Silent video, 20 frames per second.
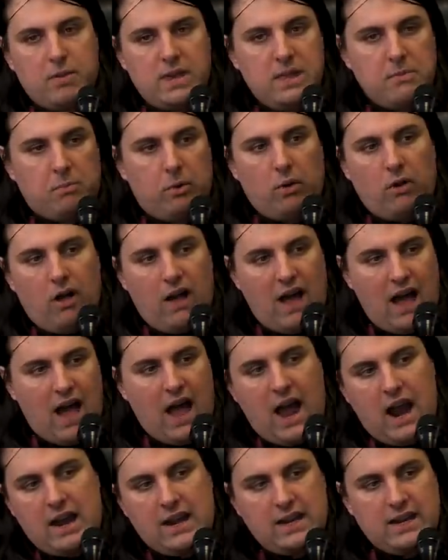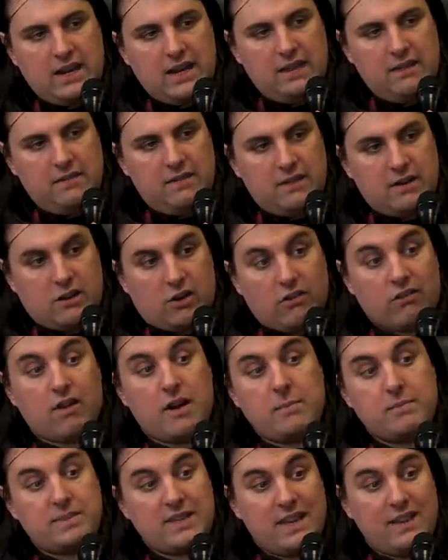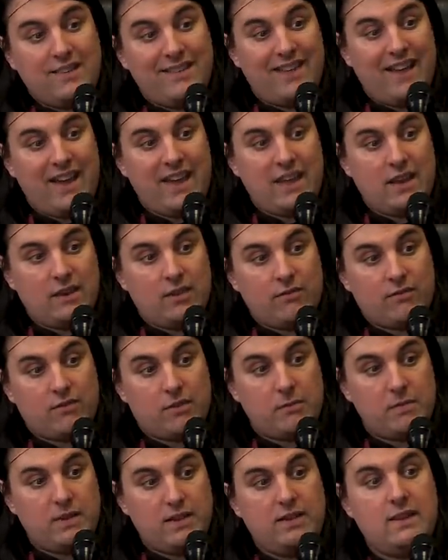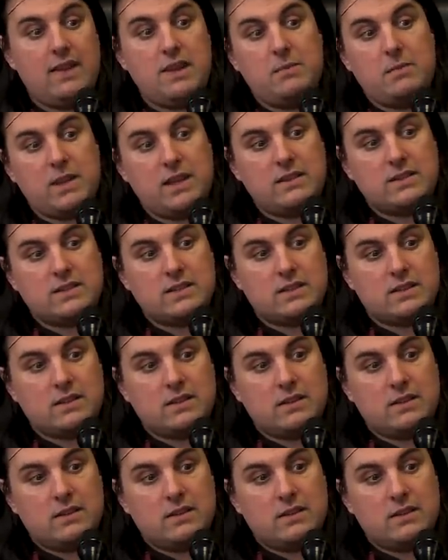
people hide in the crypt at night from the demons.